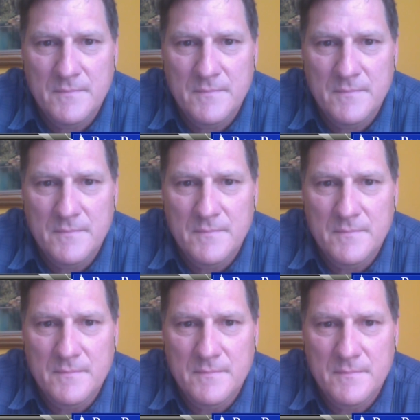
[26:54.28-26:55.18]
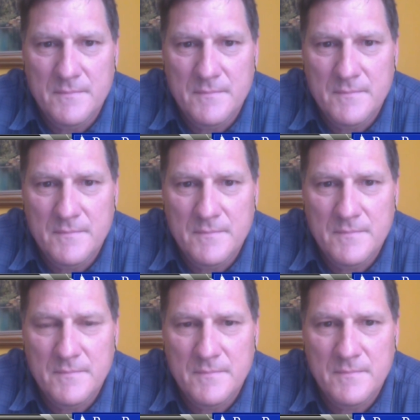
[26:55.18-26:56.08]

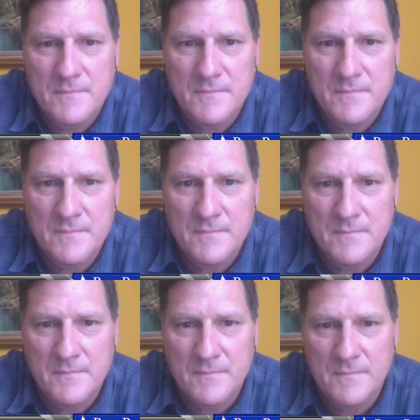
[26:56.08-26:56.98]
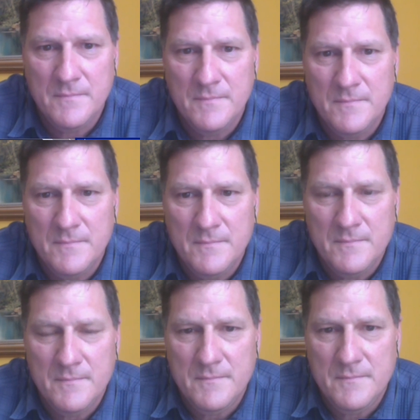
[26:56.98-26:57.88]

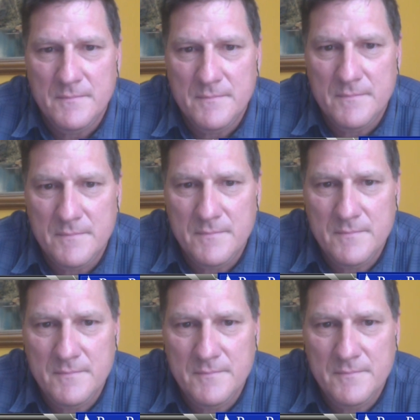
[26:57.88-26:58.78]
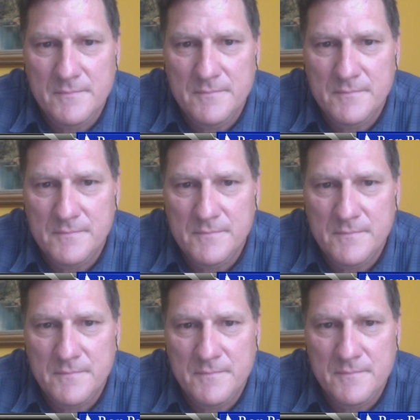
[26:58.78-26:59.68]

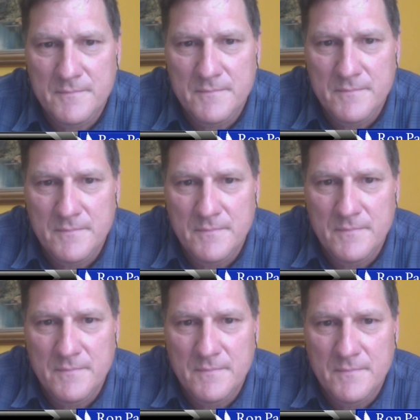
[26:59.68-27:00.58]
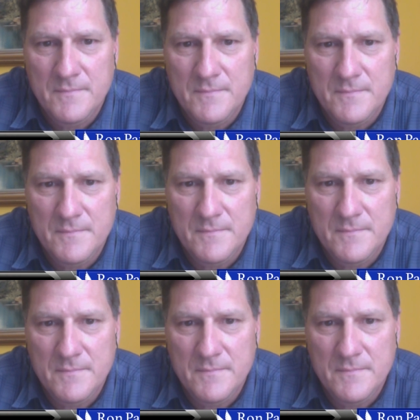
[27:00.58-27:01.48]

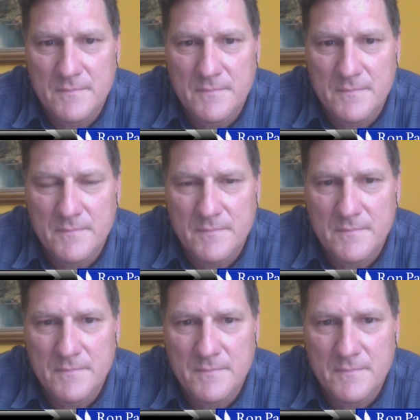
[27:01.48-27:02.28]
(silent)